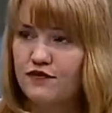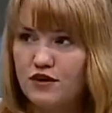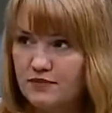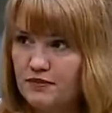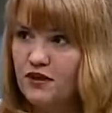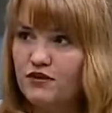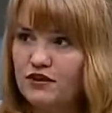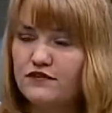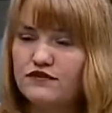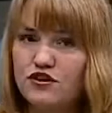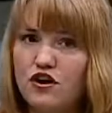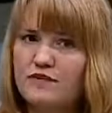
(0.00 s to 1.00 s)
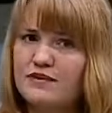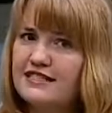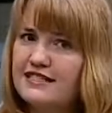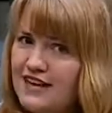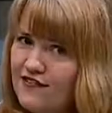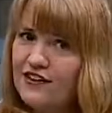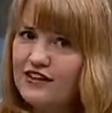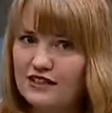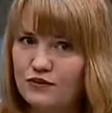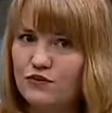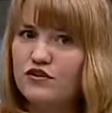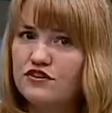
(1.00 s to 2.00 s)
for a period of time, it's
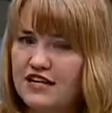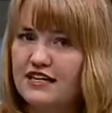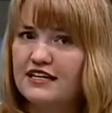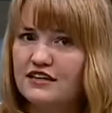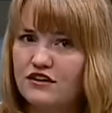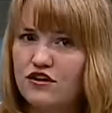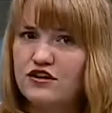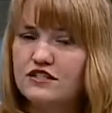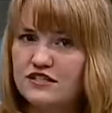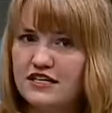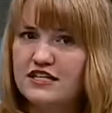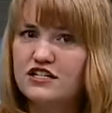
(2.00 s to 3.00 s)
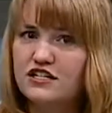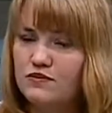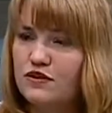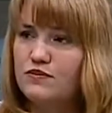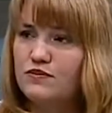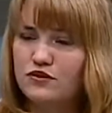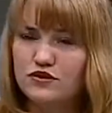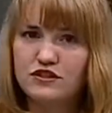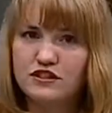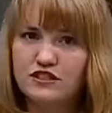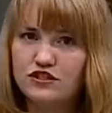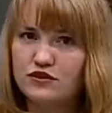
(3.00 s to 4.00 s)
definitely worth getting a consultation with a
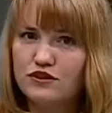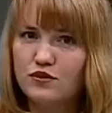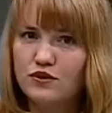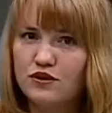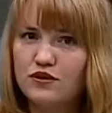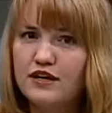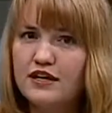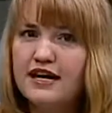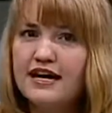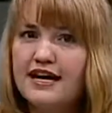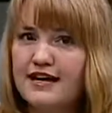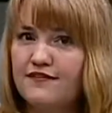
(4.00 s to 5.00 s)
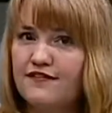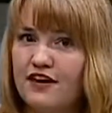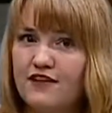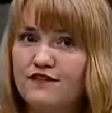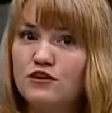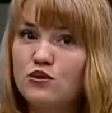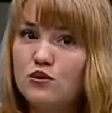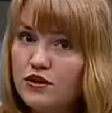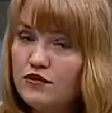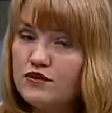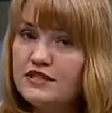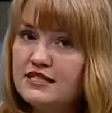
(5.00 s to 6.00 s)
personal injury lawyer. If a
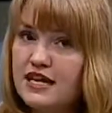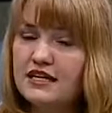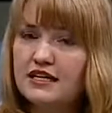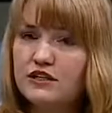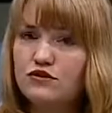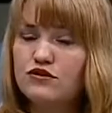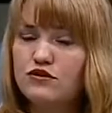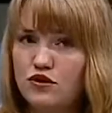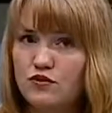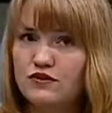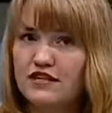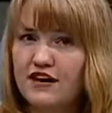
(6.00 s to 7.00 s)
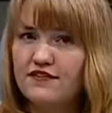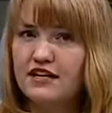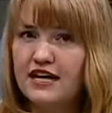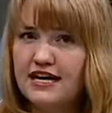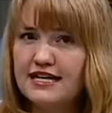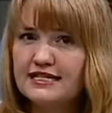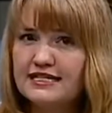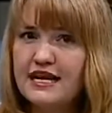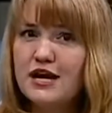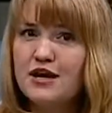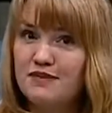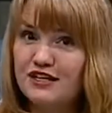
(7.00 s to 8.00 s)
lawyer is telling you you don't have a
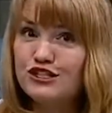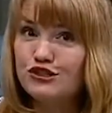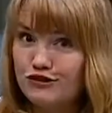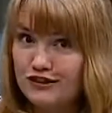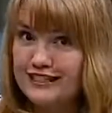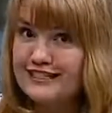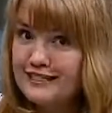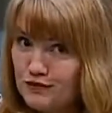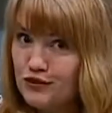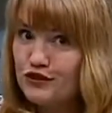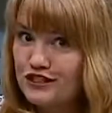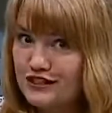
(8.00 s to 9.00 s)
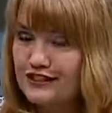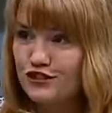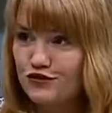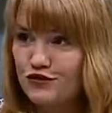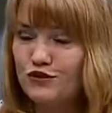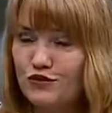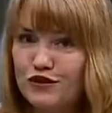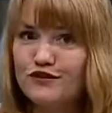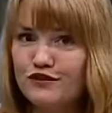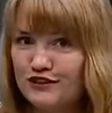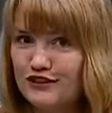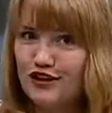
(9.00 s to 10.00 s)
case, make sure it is a personal injury
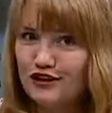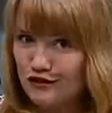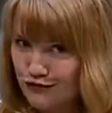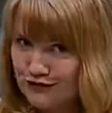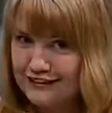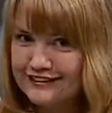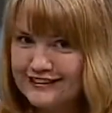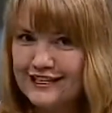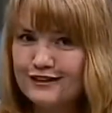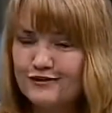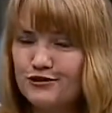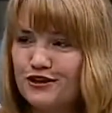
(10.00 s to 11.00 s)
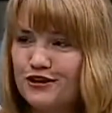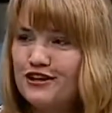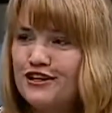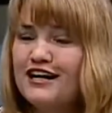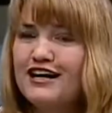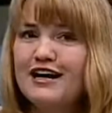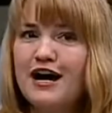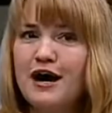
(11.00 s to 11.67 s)
lawyer and not your real estate lawyer.